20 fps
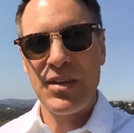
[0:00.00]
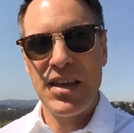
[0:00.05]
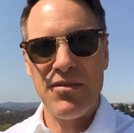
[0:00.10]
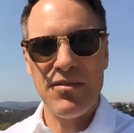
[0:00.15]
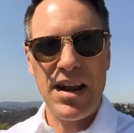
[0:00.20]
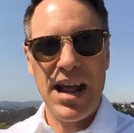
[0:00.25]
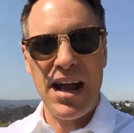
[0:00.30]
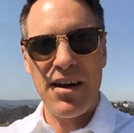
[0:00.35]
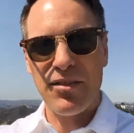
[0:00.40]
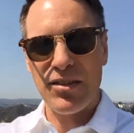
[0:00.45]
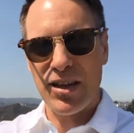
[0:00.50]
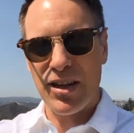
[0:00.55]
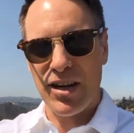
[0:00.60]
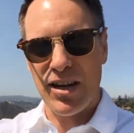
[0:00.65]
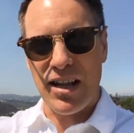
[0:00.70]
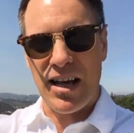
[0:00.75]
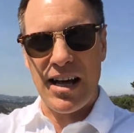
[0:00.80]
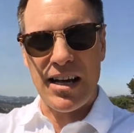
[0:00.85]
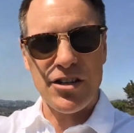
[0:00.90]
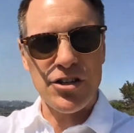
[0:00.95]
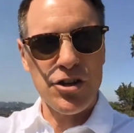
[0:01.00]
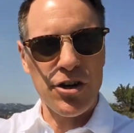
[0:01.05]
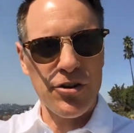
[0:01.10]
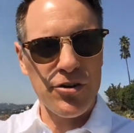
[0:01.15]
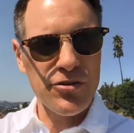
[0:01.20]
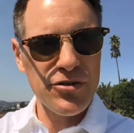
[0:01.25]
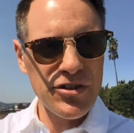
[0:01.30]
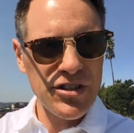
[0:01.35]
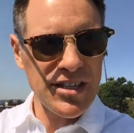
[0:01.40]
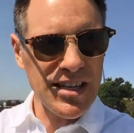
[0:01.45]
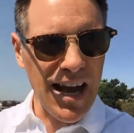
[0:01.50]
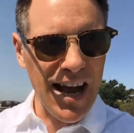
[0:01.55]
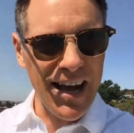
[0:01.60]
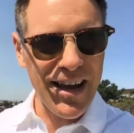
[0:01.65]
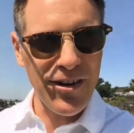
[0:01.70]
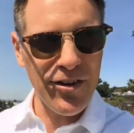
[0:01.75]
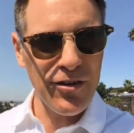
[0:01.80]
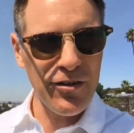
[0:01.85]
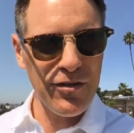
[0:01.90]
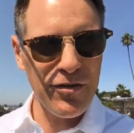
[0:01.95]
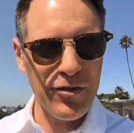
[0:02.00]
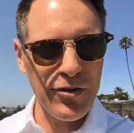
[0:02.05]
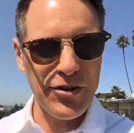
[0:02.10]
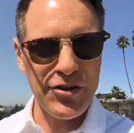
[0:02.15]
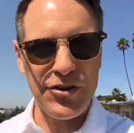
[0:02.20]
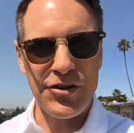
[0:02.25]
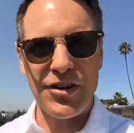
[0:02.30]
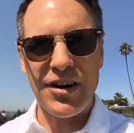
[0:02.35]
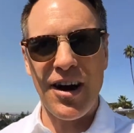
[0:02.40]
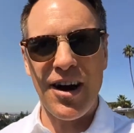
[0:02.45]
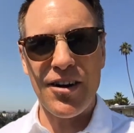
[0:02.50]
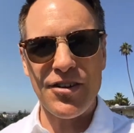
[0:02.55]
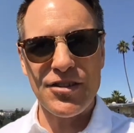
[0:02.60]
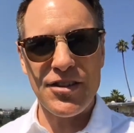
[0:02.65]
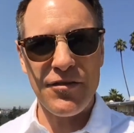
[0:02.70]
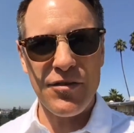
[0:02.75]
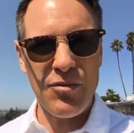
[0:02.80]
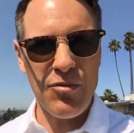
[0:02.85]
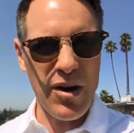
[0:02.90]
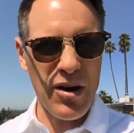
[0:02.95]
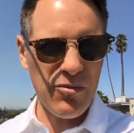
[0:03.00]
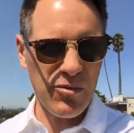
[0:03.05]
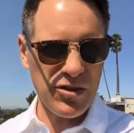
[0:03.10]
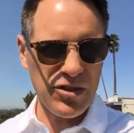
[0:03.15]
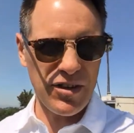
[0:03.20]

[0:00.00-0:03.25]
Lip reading: even have a little turnstile for your cars if you want,